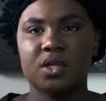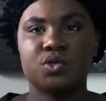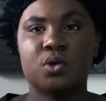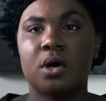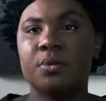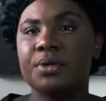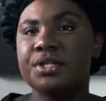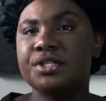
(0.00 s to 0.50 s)

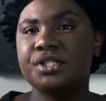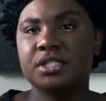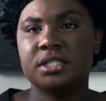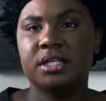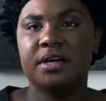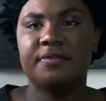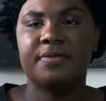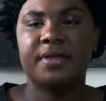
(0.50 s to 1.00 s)
So I really just
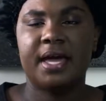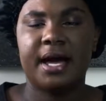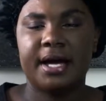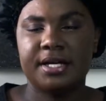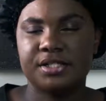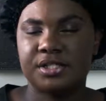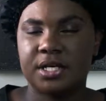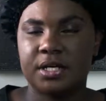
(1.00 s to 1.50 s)
love the
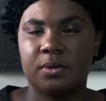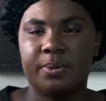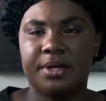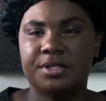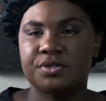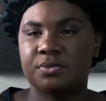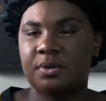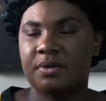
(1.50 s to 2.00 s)
eyeshadow
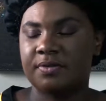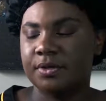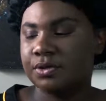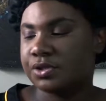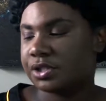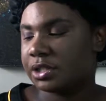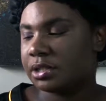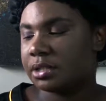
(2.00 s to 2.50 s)
palettes from
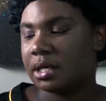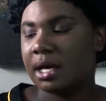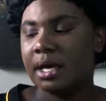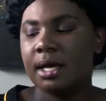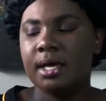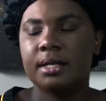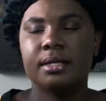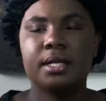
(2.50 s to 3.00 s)
Revolution.
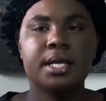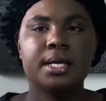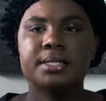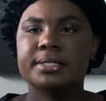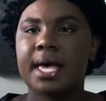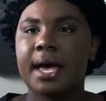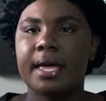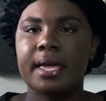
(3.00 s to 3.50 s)

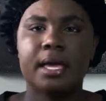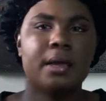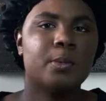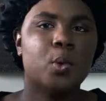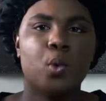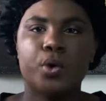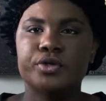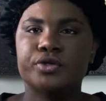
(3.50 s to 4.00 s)
NYX, I
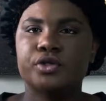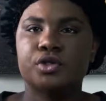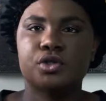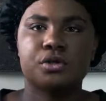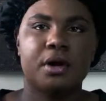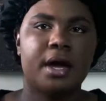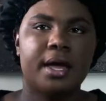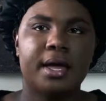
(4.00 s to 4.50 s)
am going to
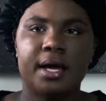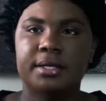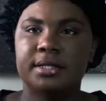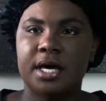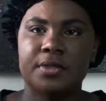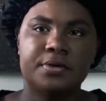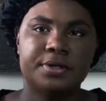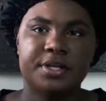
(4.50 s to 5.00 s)
try
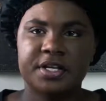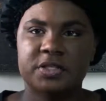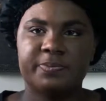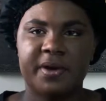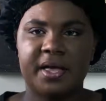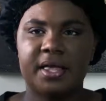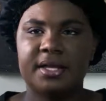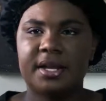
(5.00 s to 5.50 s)
another NYX
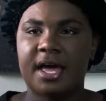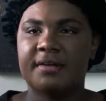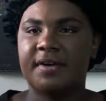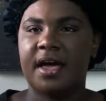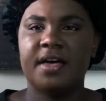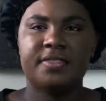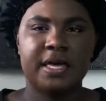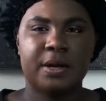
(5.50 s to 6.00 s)
palette. I've
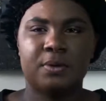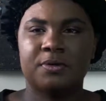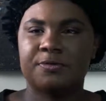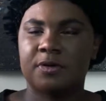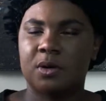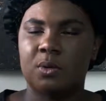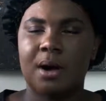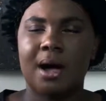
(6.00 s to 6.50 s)
had that one
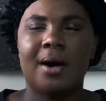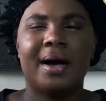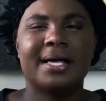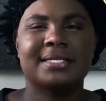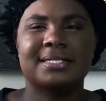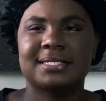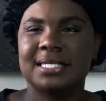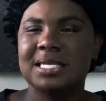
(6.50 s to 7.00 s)
for a while.
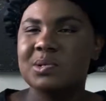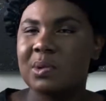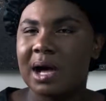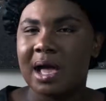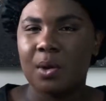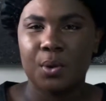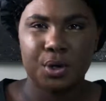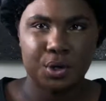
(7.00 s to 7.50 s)
I see
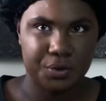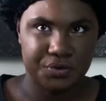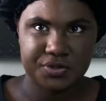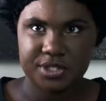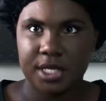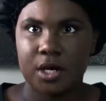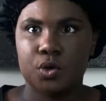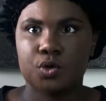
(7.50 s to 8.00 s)
why it went on
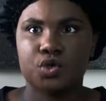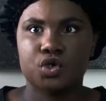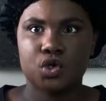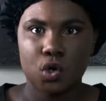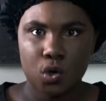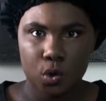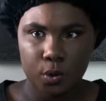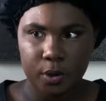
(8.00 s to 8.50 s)
sale
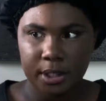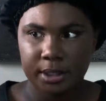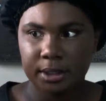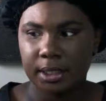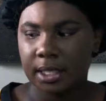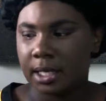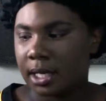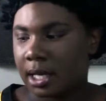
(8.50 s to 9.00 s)
so
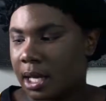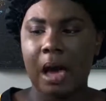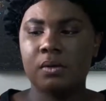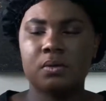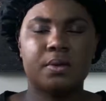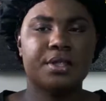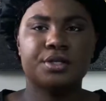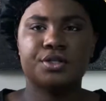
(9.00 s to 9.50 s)
quickly. I
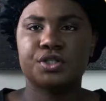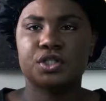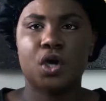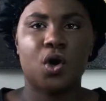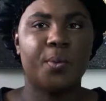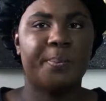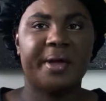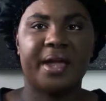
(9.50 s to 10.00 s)
would rather just
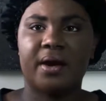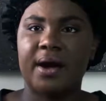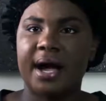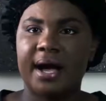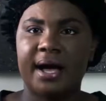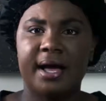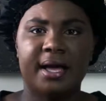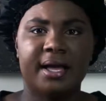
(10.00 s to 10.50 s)
go bare
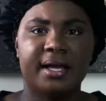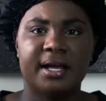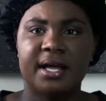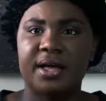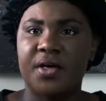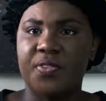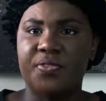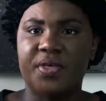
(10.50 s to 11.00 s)
eye
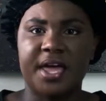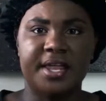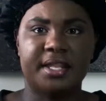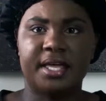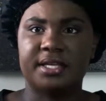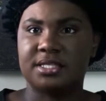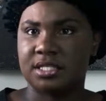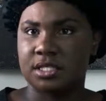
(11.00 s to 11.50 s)
than
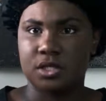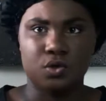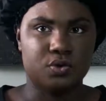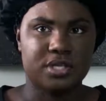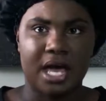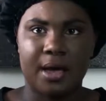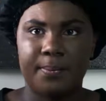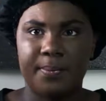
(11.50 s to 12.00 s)
like to
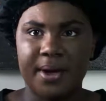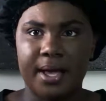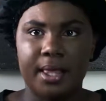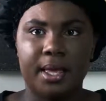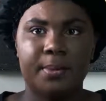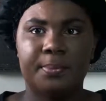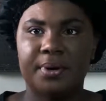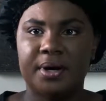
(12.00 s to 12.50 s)
use that
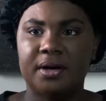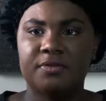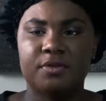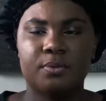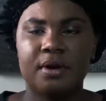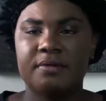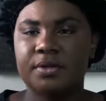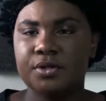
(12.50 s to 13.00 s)
palette. But
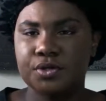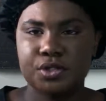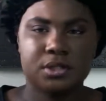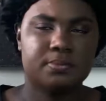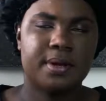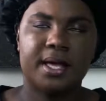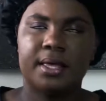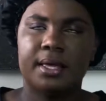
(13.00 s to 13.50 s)
for
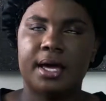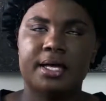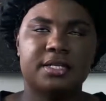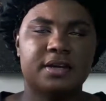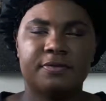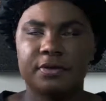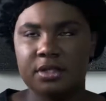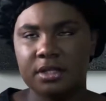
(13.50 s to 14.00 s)
Revolution palette, I
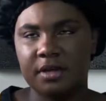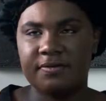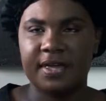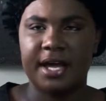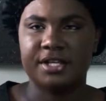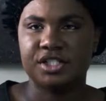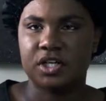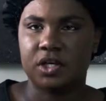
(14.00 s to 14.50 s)
definitely love the
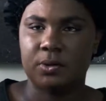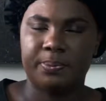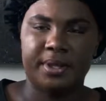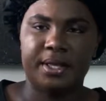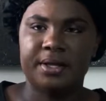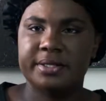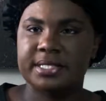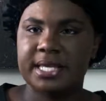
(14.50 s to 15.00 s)
eyeshadow
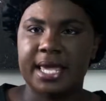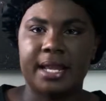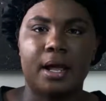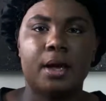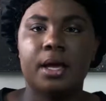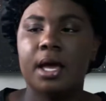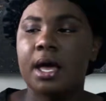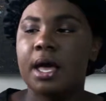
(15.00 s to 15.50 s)
palettes. And
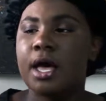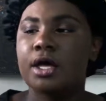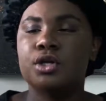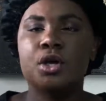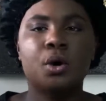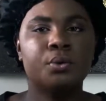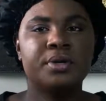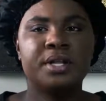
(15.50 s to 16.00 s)
I
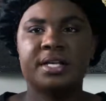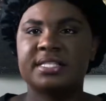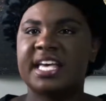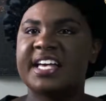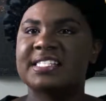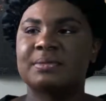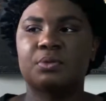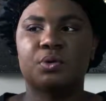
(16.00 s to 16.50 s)
know NYX
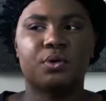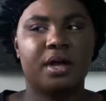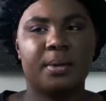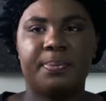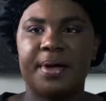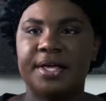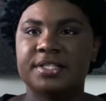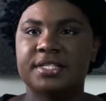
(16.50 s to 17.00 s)
has some
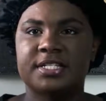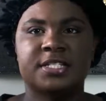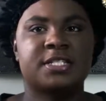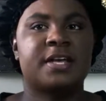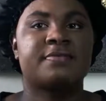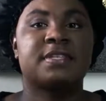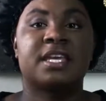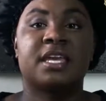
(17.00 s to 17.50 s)
great palettes. I
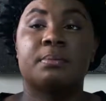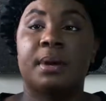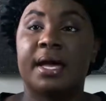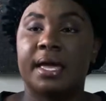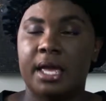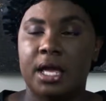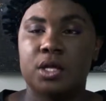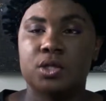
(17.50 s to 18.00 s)
just have to get
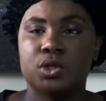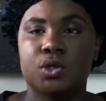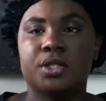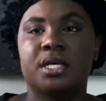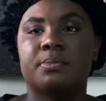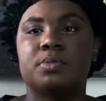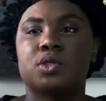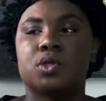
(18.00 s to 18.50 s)
my hands on
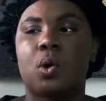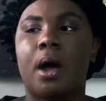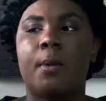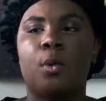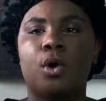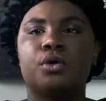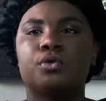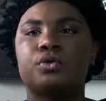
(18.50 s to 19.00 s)
them. So I
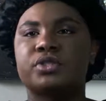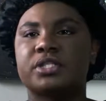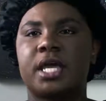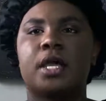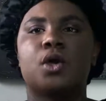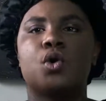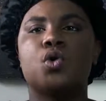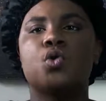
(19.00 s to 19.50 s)
won't
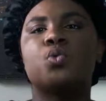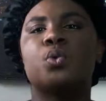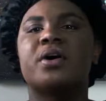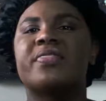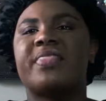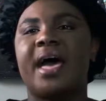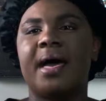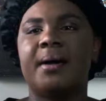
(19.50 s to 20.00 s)
say who
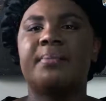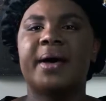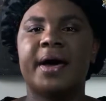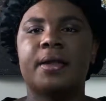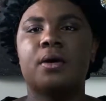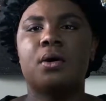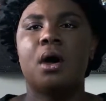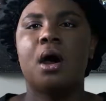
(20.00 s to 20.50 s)
won that
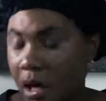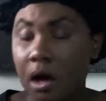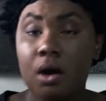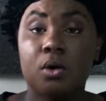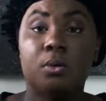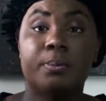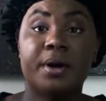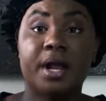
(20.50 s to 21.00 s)
battle.
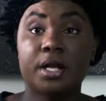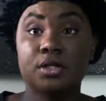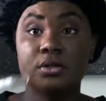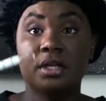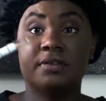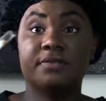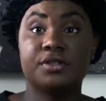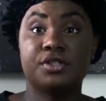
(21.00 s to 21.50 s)
Oh, but I do
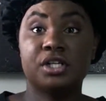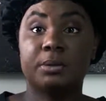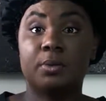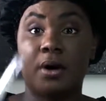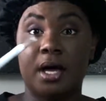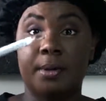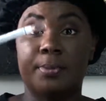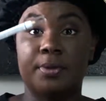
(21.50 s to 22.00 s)
love the
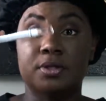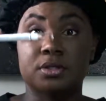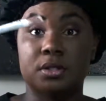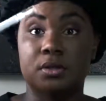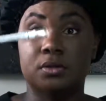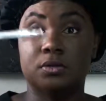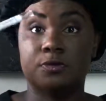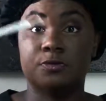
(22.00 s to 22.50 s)
jumbo eye
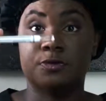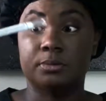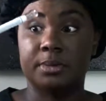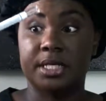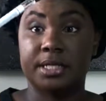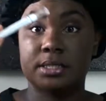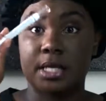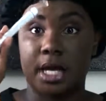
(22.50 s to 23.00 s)
pencil from
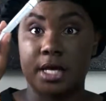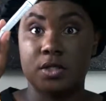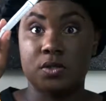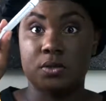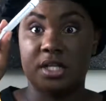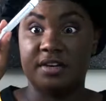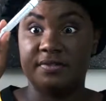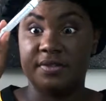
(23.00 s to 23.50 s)
NYX. I do
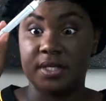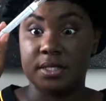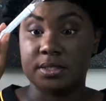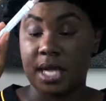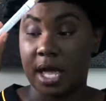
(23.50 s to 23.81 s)
love these.